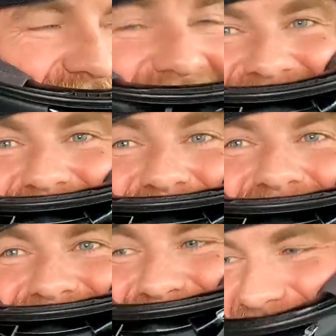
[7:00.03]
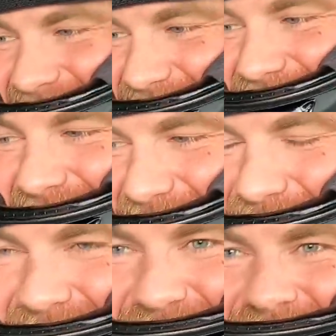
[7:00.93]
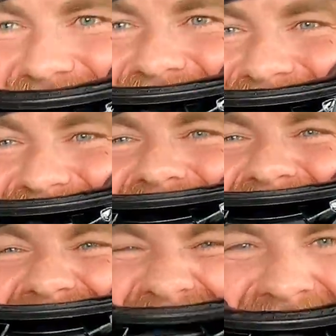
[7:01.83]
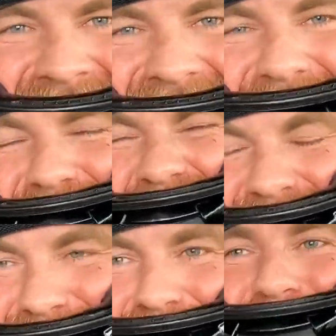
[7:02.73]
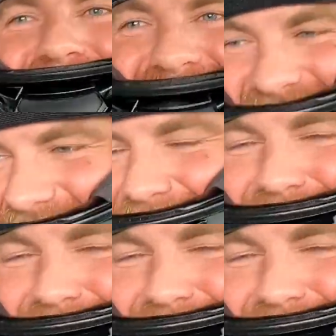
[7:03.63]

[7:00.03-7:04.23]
that I've shot at the racetrack where I forgot Draggy. It feels weird, like